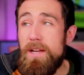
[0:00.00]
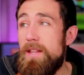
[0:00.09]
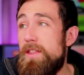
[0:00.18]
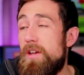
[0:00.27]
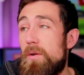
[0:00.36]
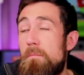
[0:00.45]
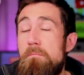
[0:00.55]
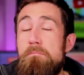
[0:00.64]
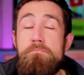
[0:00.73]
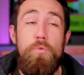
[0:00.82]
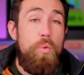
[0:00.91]
then they're
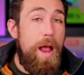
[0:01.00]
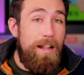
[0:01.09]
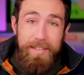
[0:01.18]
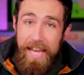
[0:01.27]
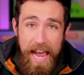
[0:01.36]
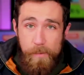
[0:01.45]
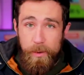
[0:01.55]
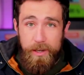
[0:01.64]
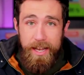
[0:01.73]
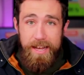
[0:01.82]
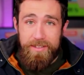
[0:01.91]
well
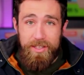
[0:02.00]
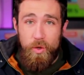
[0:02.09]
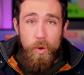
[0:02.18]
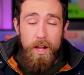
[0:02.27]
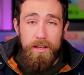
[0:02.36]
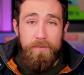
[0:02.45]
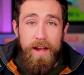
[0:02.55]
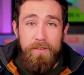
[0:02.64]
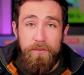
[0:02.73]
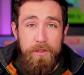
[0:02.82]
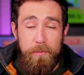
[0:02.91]
capitalized to qualify
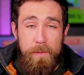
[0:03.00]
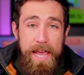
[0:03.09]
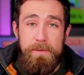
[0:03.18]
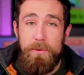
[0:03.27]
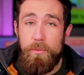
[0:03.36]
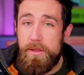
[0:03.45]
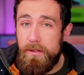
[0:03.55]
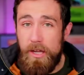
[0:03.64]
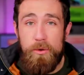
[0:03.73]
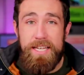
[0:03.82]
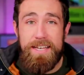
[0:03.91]
for their payment with
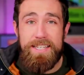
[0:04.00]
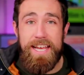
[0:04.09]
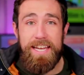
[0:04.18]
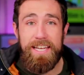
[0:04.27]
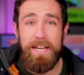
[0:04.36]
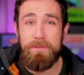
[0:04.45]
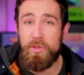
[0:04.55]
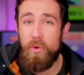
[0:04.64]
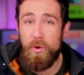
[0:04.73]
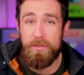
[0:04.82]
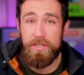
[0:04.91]
low debt to income
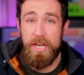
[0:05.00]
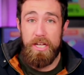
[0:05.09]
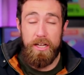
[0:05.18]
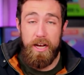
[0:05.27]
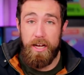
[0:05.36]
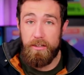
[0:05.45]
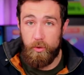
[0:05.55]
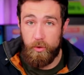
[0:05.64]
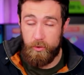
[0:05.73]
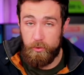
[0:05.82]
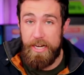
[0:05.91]
scores uh,
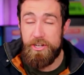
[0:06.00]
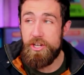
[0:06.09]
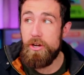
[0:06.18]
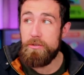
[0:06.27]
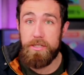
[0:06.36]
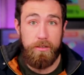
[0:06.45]
or ratios,